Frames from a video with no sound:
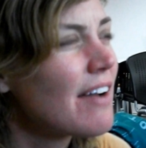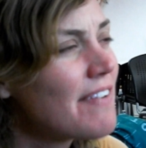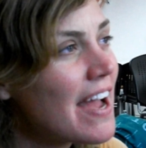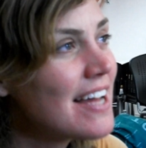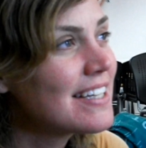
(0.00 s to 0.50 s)
I
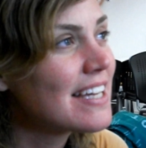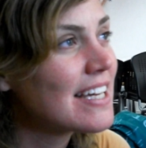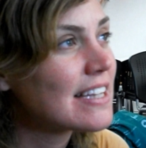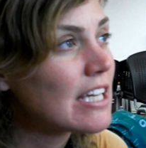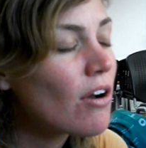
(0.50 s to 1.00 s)
found
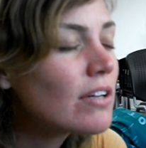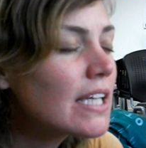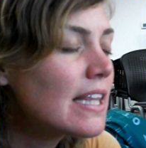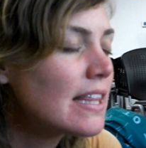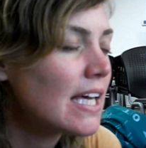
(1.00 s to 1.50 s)
that the
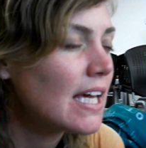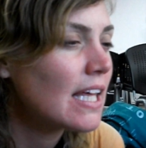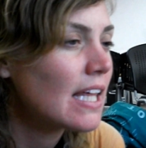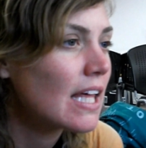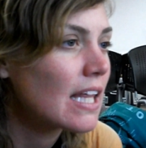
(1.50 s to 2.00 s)
only
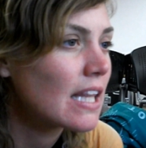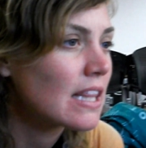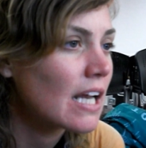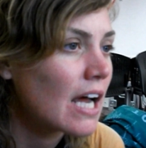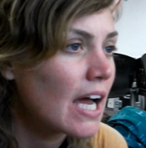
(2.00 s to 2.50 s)
thing
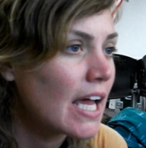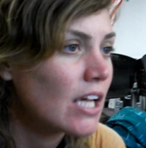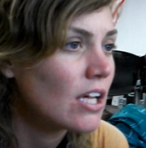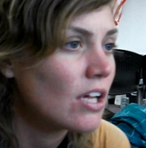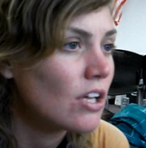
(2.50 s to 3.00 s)
that
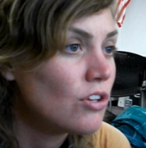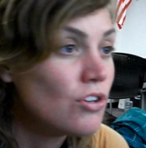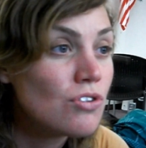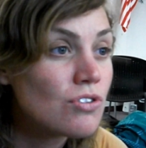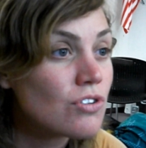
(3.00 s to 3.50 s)
I
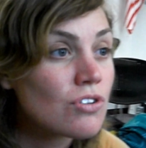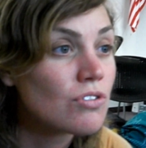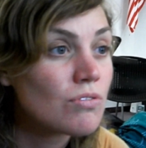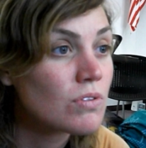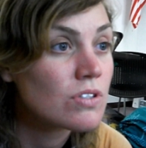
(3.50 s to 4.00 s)
knew to
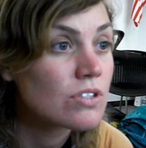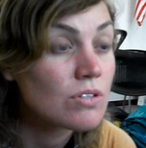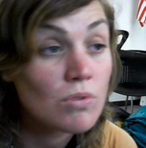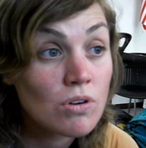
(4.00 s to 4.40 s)
do was to